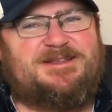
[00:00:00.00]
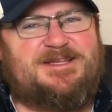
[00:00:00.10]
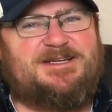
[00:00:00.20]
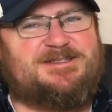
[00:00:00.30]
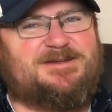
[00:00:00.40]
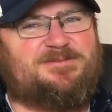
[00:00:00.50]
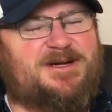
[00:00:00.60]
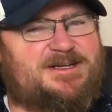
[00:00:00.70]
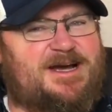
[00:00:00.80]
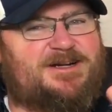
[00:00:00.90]
things that my
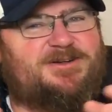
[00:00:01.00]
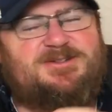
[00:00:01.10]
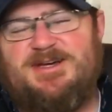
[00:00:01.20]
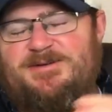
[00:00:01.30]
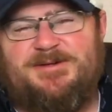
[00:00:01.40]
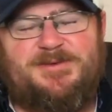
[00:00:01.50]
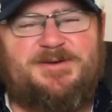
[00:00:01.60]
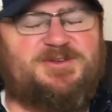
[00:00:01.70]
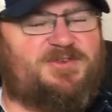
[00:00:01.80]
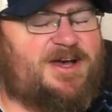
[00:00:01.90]
dad always thought one way
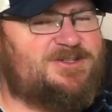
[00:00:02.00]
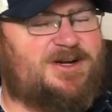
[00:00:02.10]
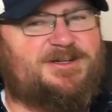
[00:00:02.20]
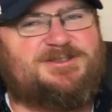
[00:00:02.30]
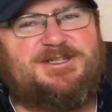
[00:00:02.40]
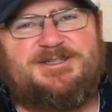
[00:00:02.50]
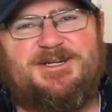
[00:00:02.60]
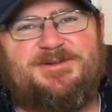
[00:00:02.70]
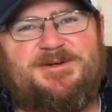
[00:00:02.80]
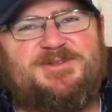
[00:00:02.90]
was faster, I always thought the
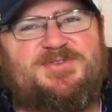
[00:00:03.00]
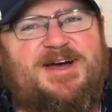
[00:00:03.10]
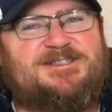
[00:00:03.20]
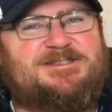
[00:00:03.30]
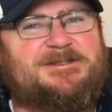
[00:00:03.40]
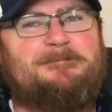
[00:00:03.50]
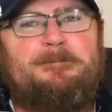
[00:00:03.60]
other way was faster.